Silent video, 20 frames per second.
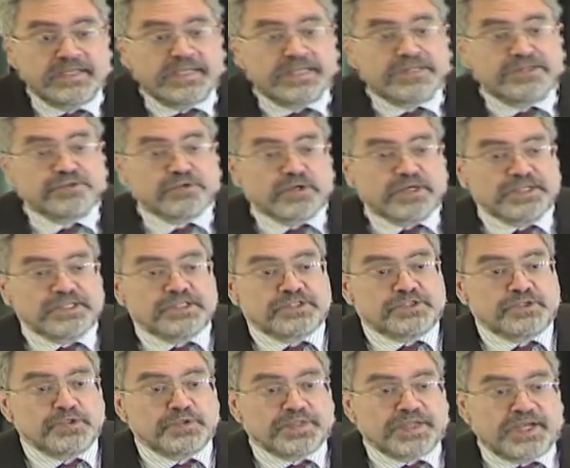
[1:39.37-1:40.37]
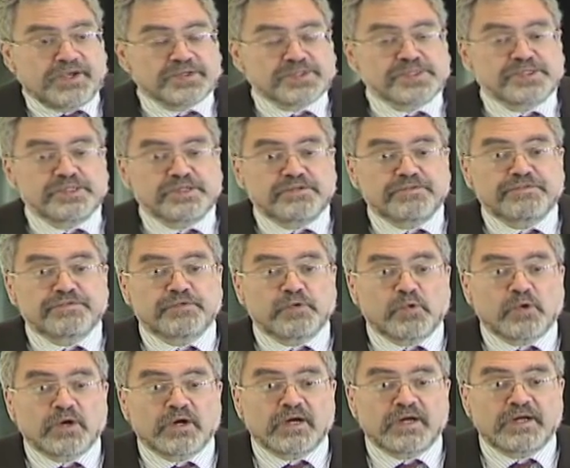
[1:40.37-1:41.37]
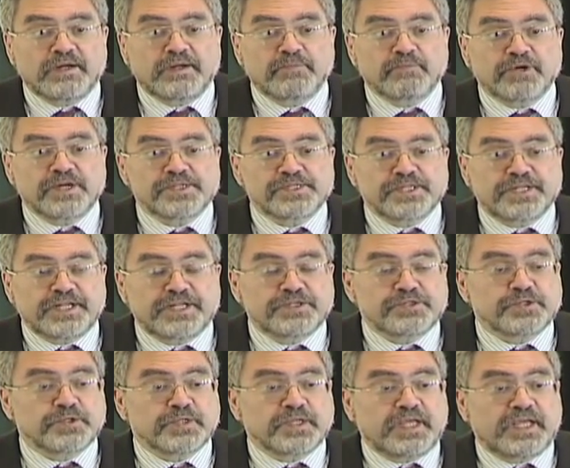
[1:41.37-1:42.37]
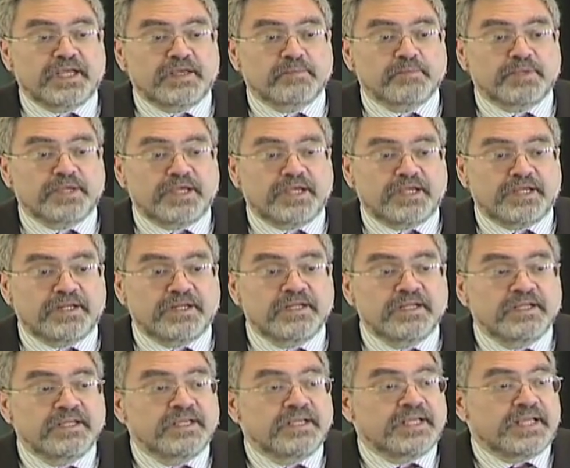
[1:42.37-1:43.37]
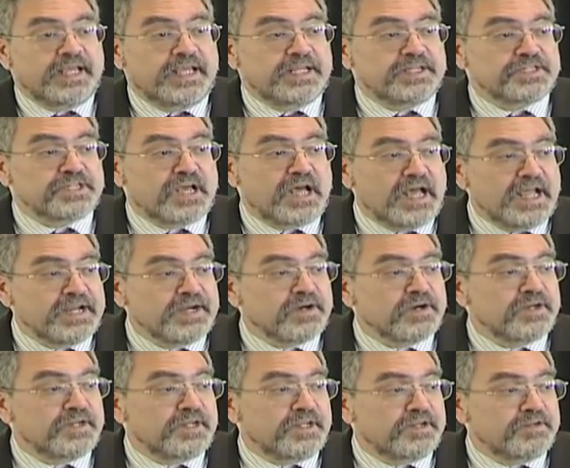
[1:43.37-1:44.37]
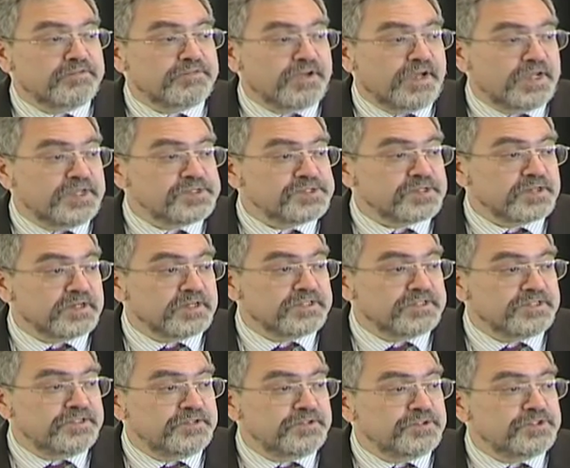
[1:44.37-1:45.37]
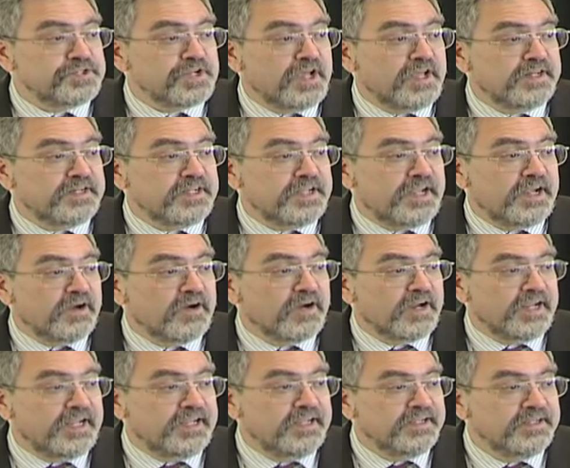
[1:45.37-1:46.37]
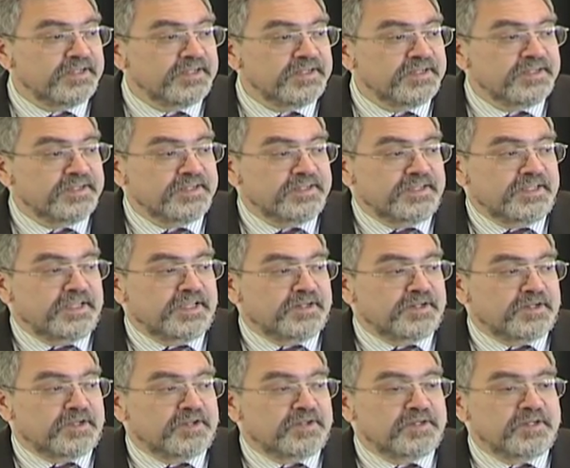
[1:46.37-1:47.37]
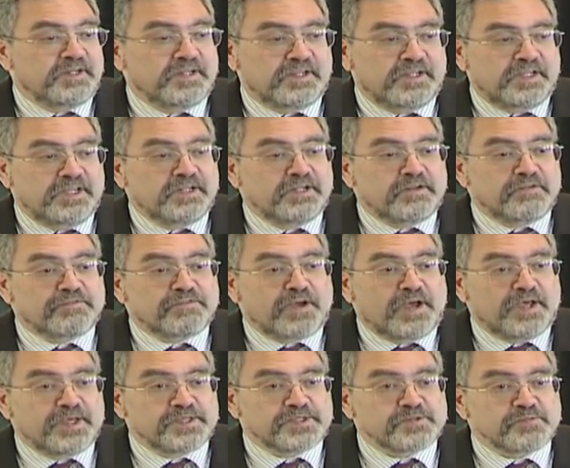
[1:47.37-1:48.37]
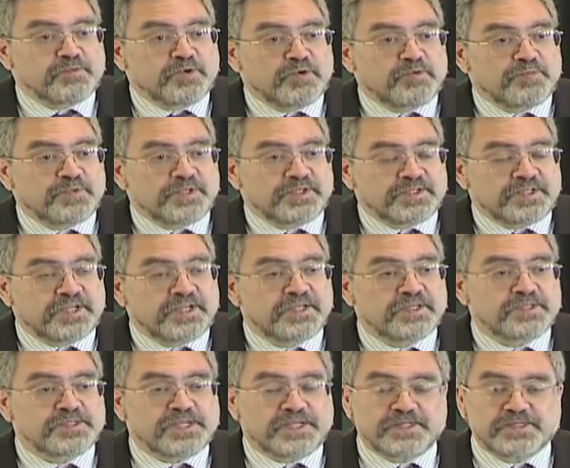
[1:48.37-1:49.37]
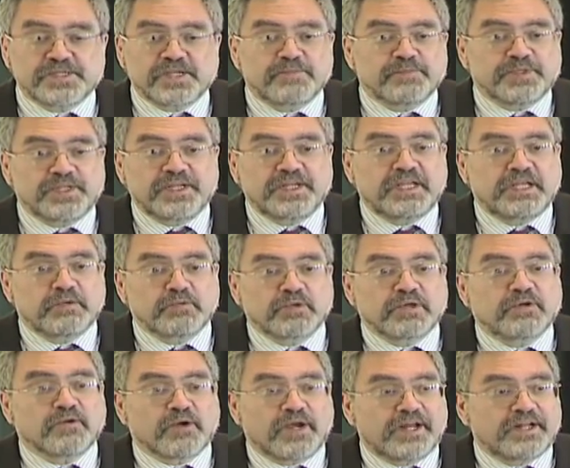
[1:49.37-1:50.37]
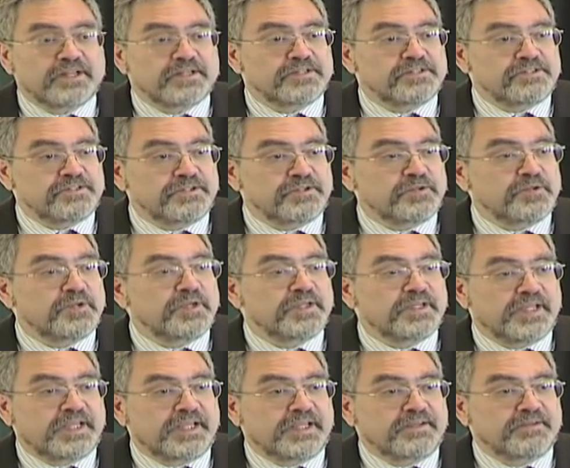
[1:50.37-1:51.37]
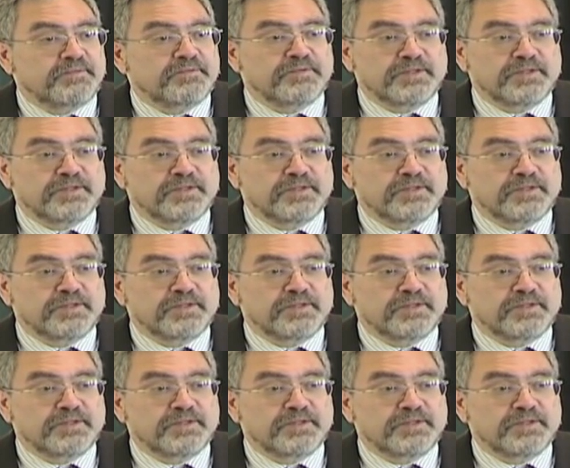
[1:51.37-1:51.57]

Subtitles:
During the 2004 presidential campaign, a tired advisor to John Kerry in an inadvised moment said something he regretted to a